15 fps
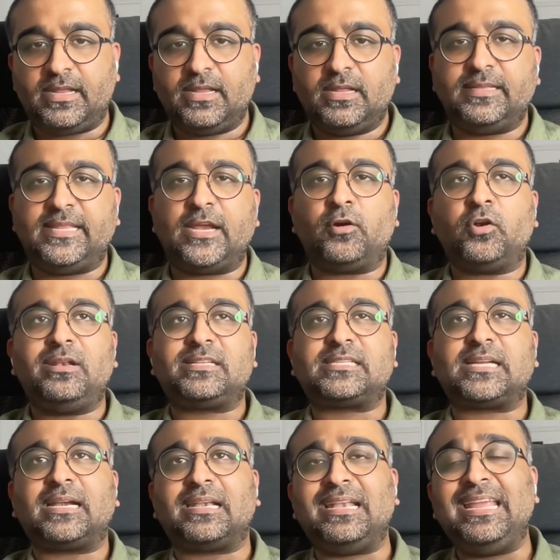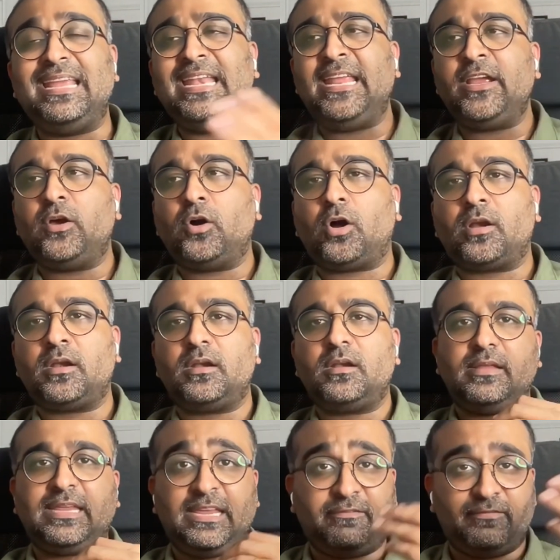They're going to start leaning on
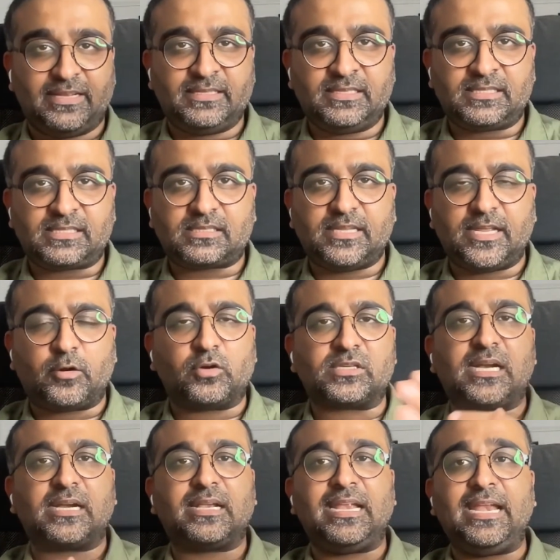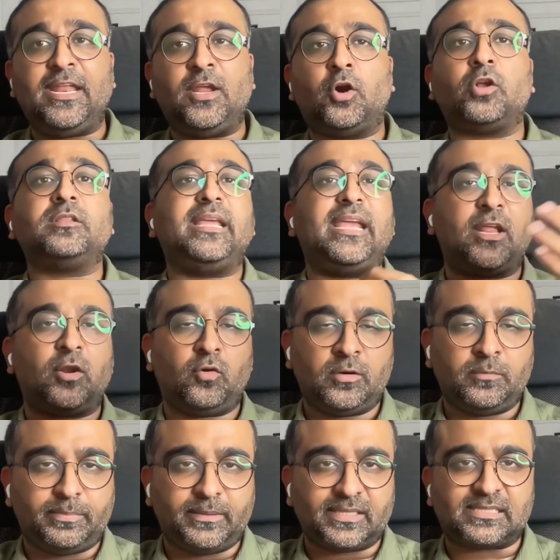events. They're going to start leaning on their own
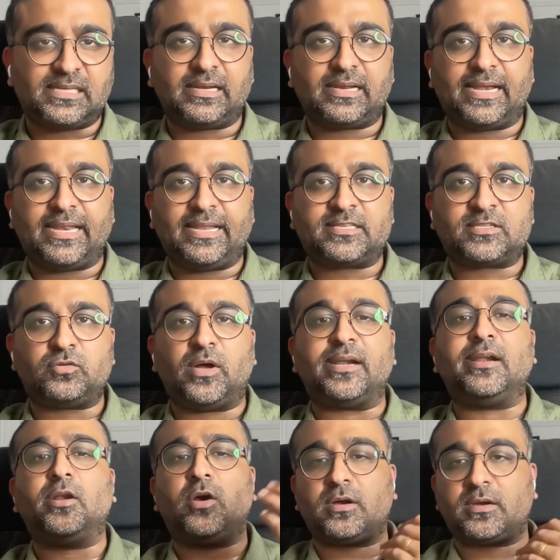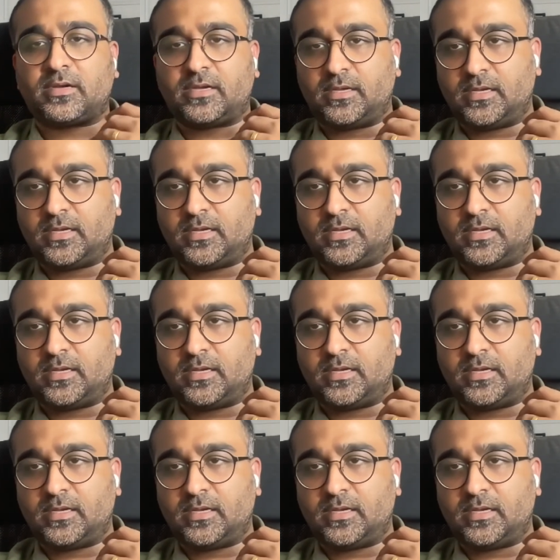personal connects to unlock